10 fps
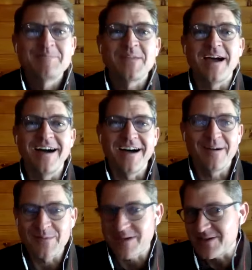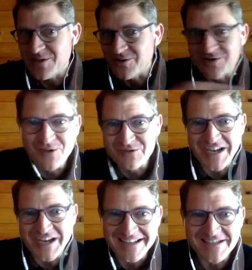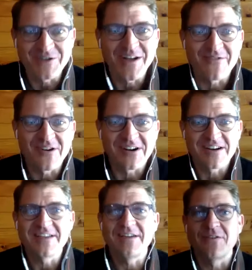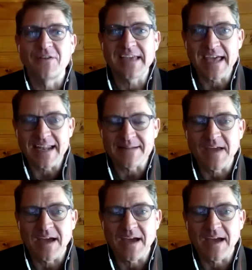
there's no chance you ever get it.